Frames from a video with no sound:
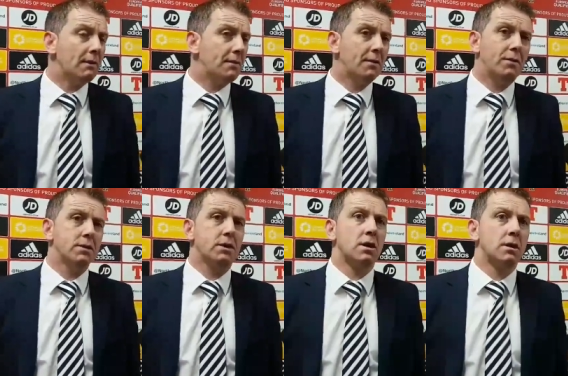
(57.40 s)
Yeah, for the
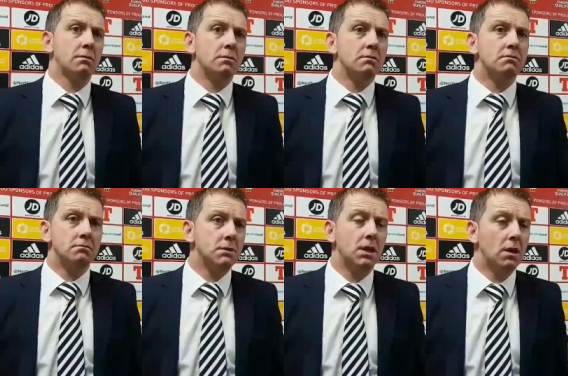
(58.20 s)
first time,
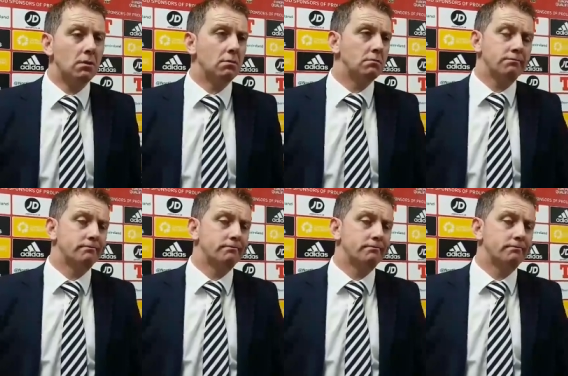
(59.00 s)
you know,